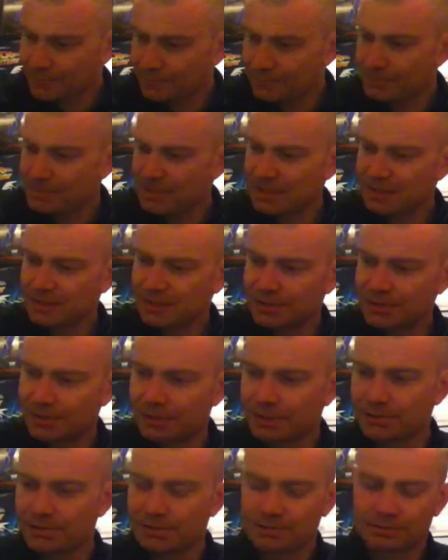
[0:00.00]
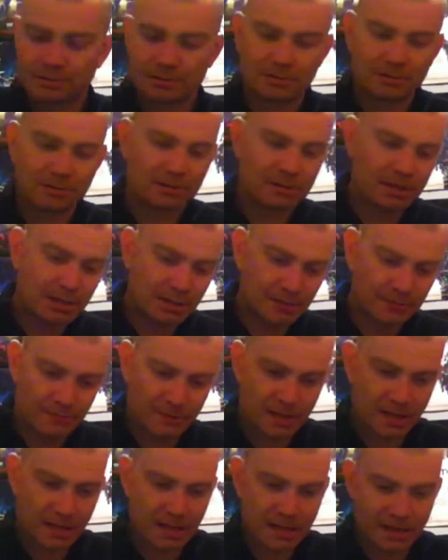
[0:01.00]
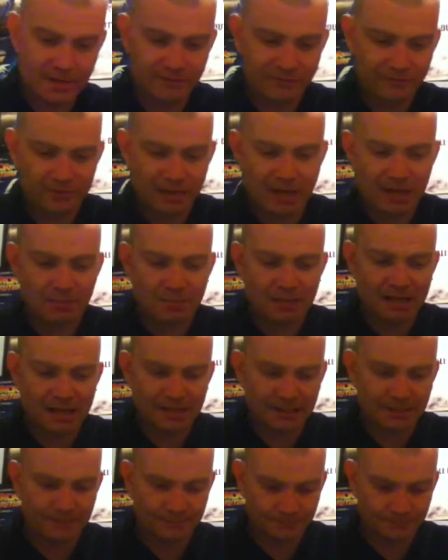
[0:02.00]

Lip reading: mixture, a fORAL bag.